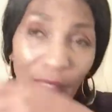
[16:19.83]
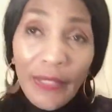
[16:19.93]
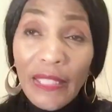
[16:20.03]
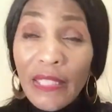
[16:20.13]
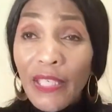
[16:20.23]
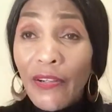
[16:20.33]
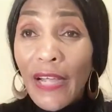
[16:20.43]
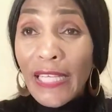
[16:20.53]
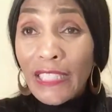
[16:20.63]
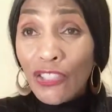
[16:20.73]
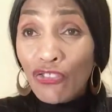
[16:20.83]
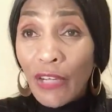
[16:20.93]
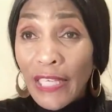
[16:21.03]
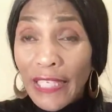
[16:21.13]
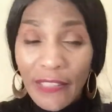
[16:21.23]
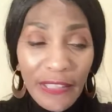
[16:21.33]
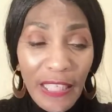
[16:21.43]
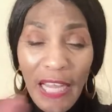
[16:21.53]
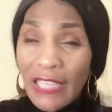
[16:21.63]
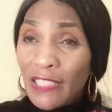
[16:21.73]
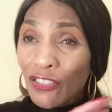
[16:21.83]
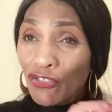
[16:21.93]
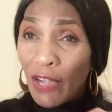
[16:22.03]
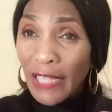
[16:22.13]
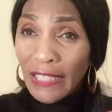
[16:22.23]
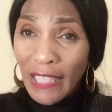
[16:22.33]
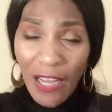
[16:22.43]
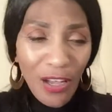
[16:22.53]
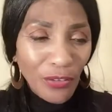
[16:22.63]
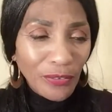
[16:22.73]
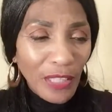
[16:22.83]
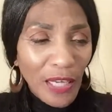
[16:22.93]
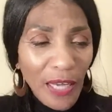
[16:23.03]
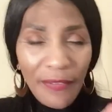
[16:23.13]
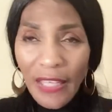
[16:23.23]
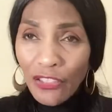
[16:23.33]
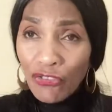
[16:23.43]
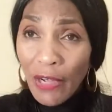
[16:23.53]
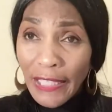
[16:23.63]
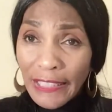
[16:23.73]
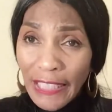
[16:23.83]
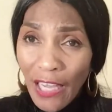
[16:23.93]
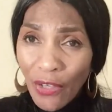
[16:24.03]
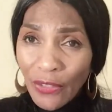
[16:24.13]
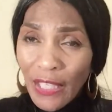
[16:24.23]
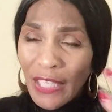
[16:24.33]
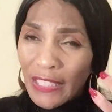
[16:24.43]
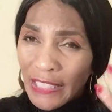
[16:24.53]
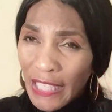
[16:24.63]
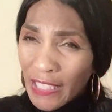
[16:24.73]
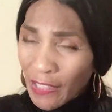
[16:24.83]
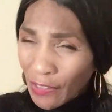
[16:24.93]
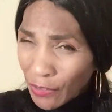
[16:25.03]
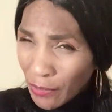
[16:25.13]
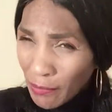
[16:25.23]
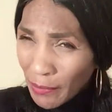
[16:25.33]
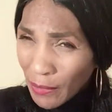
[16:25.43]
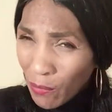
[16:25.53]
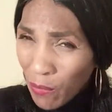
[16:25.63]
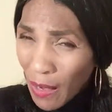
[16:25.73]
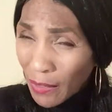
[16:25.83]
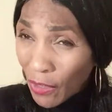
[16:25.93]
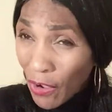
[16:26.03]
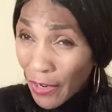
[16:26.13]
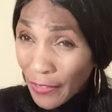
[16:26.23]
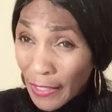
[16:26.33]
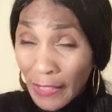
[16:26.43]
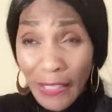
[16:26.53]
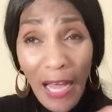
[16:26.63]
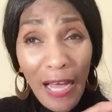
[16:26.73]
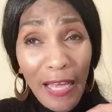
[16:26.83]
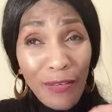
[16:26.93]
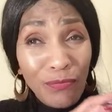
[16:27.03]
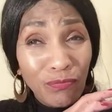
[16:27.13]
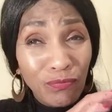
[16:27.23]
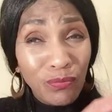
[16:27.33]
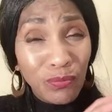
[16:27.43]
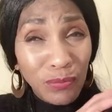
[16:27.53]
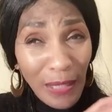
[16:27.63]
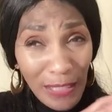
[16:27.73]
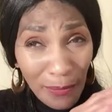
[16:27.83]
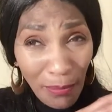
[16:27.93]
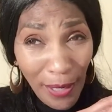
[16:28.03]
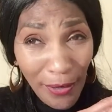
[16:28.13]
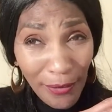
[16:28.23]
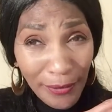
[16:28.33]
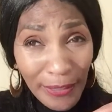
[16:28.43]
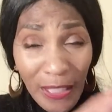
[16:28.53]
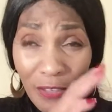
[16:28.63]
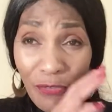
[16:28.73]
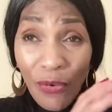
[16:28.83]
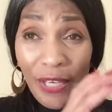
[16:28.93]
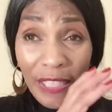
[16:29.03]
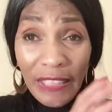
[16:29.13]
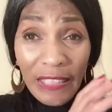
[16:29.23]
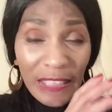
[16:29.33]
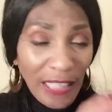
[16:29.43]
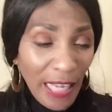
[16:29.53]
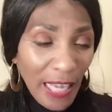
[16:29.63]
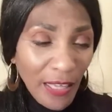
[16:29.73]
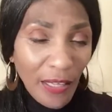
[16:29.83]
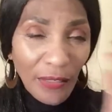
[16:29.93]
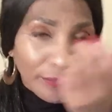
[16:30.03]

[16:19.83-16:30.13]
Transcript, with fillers: This here has to dry down. It has a dry down and that dry down takes a little bit while longer than I aspire for it to take.